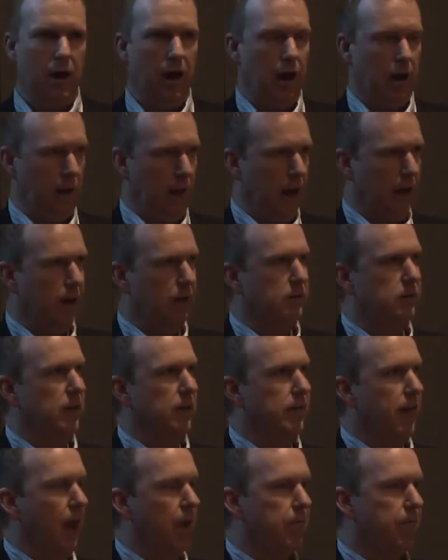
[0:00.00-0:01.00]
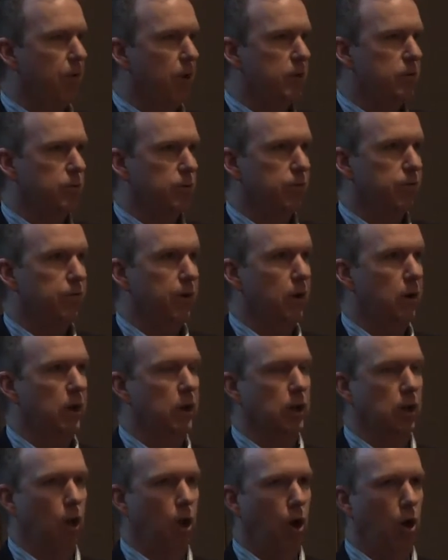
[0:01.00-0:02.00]
Uh, like I say, that for us was
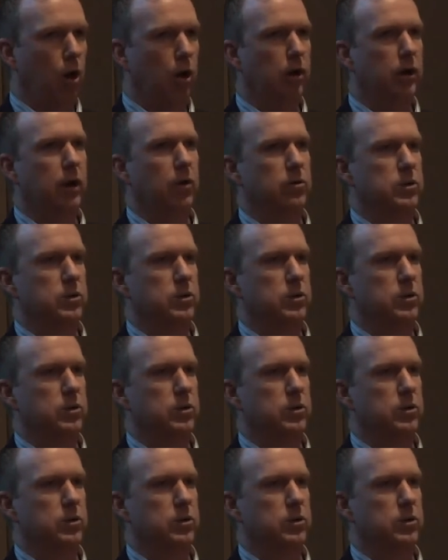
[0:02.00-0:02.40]
fairly long.